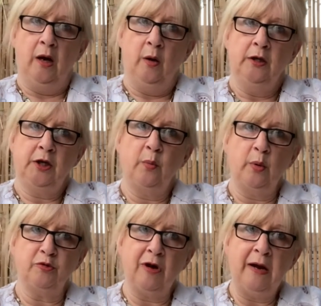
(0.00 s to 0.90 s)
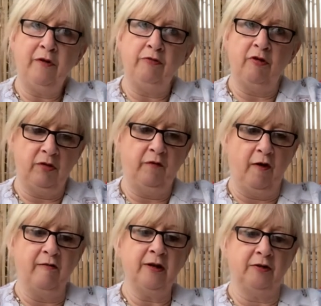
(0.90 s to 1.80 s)
So we were driving through the
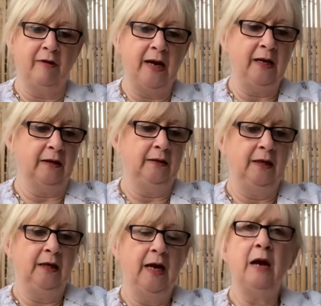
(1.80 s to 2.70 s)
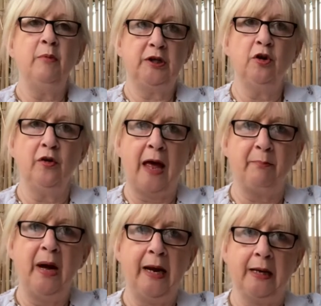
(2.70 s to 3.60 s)
forest, right? And we saw that
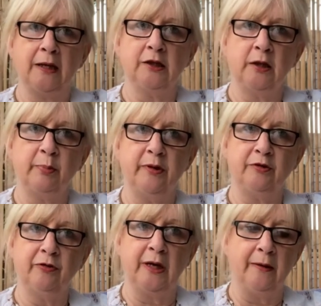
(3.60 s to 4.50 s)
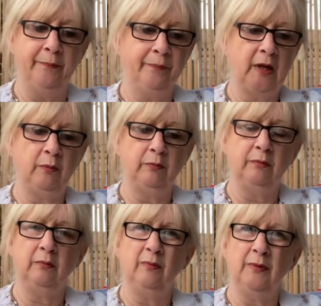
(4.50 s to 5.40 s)
pike at the top of the tree. Uh,
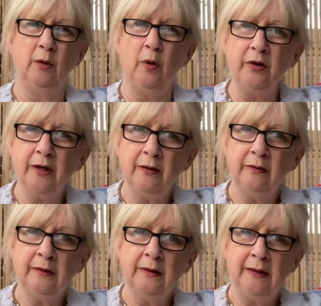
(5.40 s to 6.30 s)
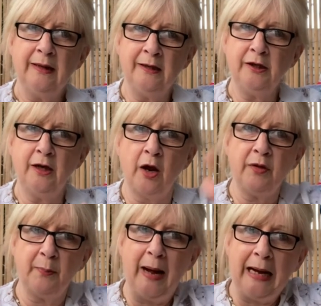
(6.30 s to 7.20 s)
a what? Uh, you know,
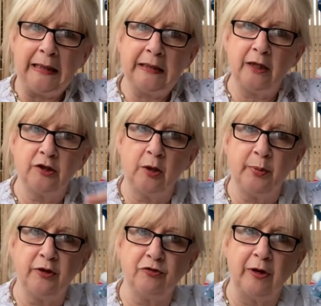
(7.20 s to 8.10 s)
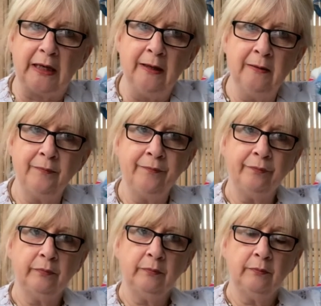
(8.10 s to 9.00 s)
the pike at the top of the tree.
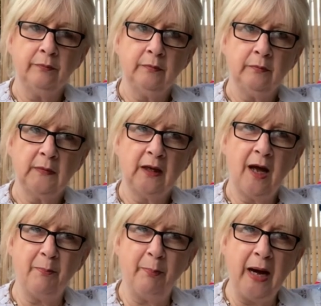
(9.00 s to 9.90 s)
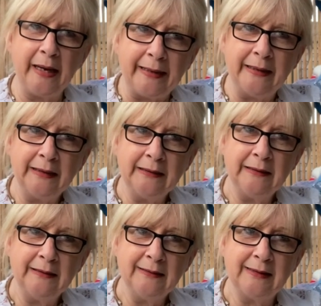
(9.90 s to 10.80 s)
A pike,
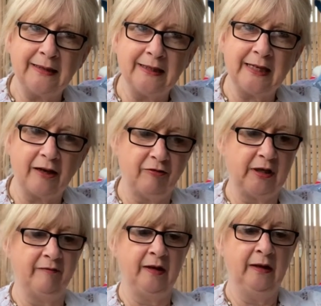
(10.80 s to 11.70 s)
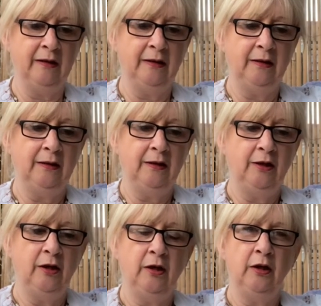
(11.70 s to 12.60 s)
said the secretary.
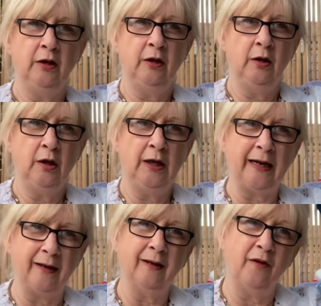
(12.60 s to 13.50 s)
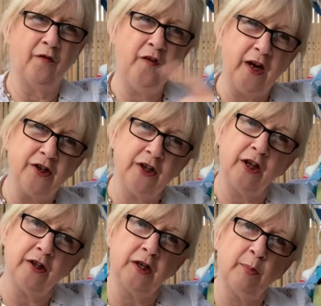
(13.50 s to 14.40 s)
Like a fish
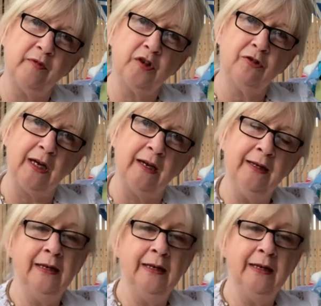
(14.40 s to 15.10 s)
at the top of a tree.